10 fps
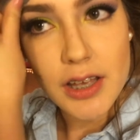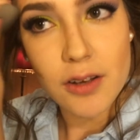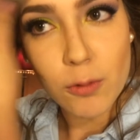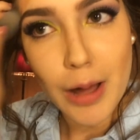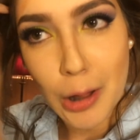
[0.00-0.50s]

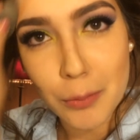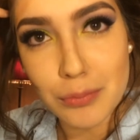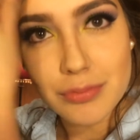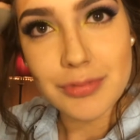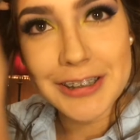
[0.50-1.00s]
well.
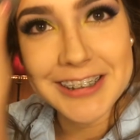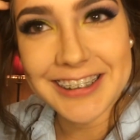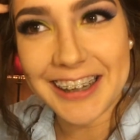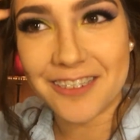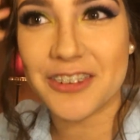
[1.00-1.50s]

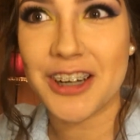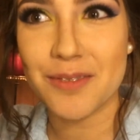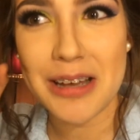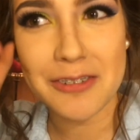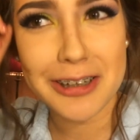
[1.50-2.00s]
I forgot
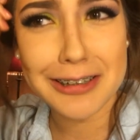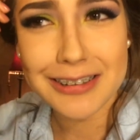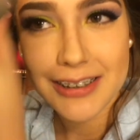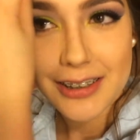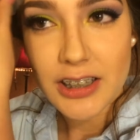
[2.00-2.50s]
my word
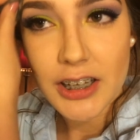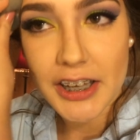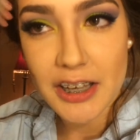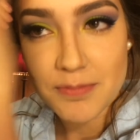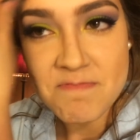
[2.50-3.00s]

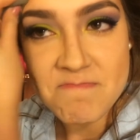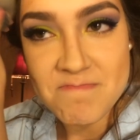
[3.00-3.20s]
again.